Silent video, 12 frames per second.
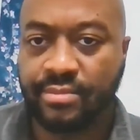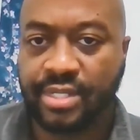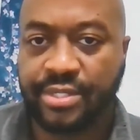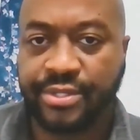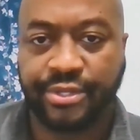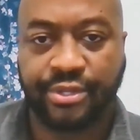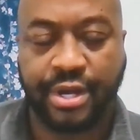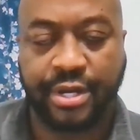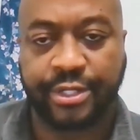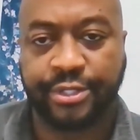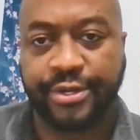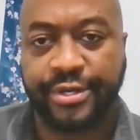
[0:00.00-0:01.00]
start a
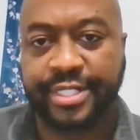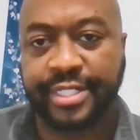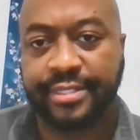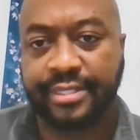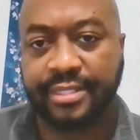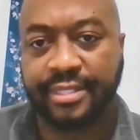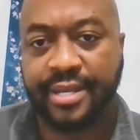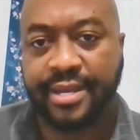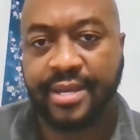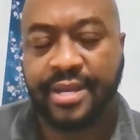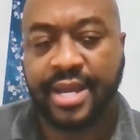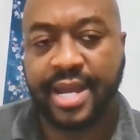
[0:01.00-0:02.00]
church,
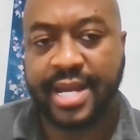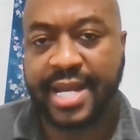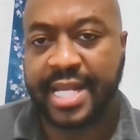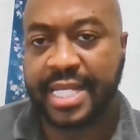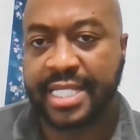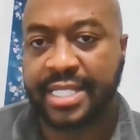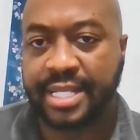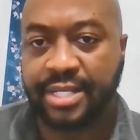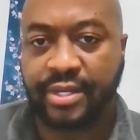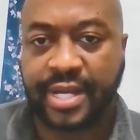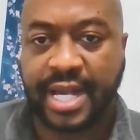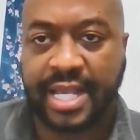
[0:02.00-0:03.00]
and I just need you
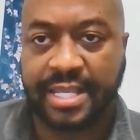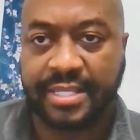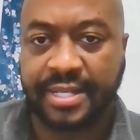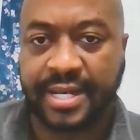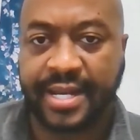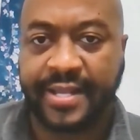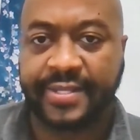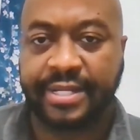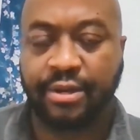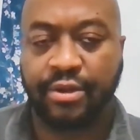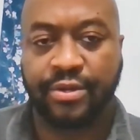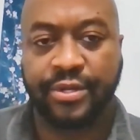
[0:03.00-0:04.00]
guys, like I said
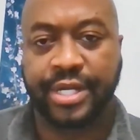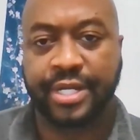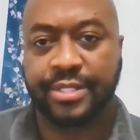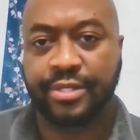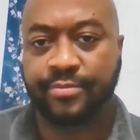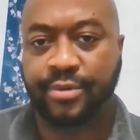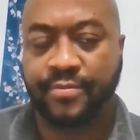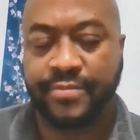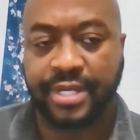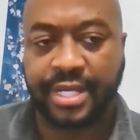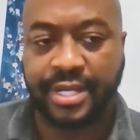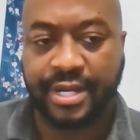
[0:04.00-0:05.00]
earlier, to put
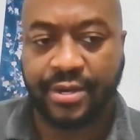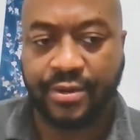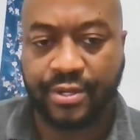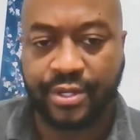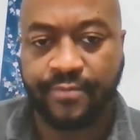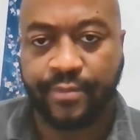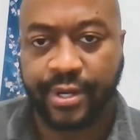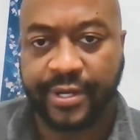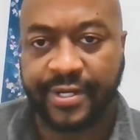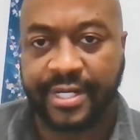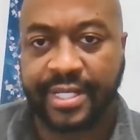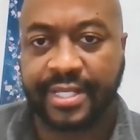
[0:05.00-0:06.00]
me on your
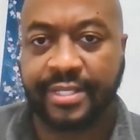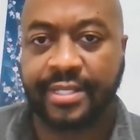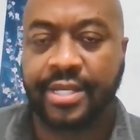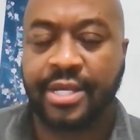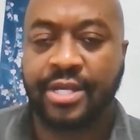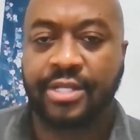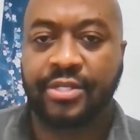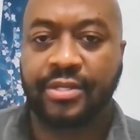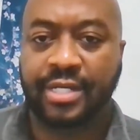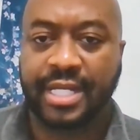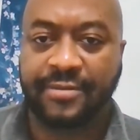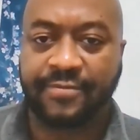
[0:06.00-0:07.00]
prayer list, to
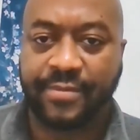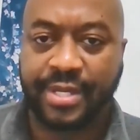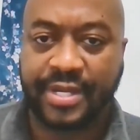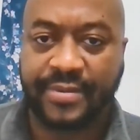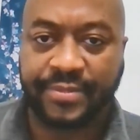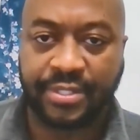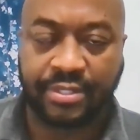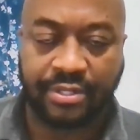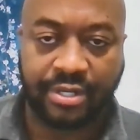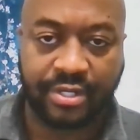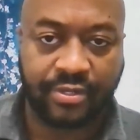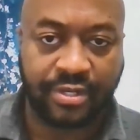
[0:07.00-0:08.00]
lift me up so the
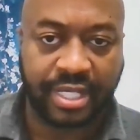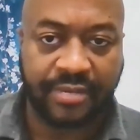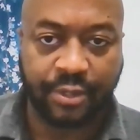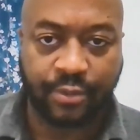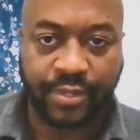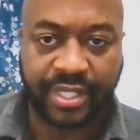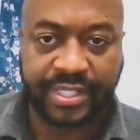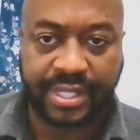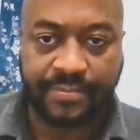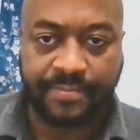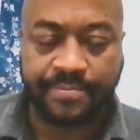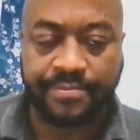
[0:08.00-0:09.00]
Lord could give me
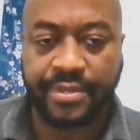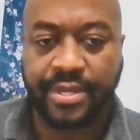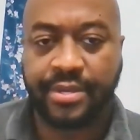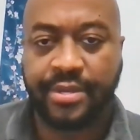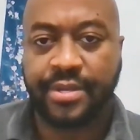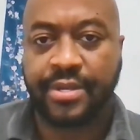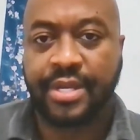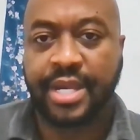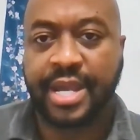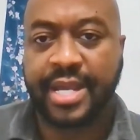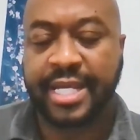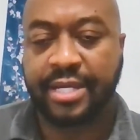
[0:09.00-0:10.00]
wisdom
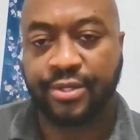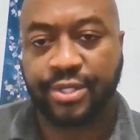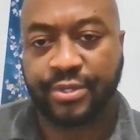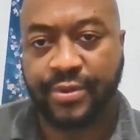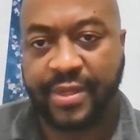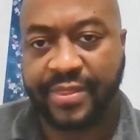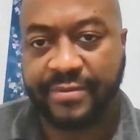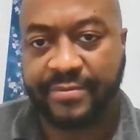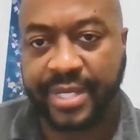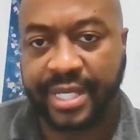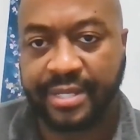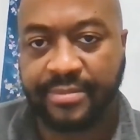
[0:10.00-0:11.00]
and he could strengthen
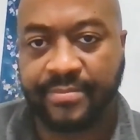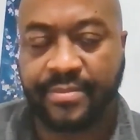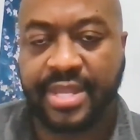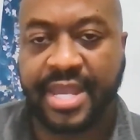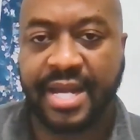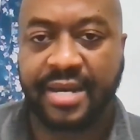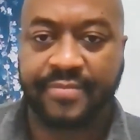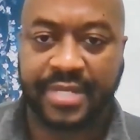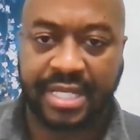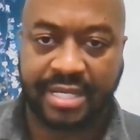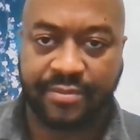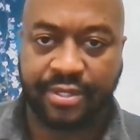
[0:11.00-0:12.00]
me, that I'd be
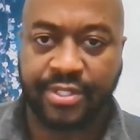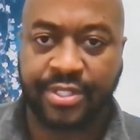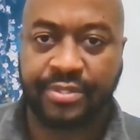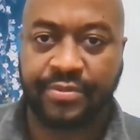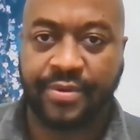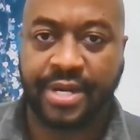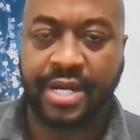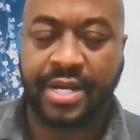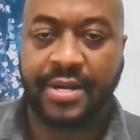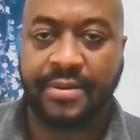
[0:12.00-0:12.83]
able to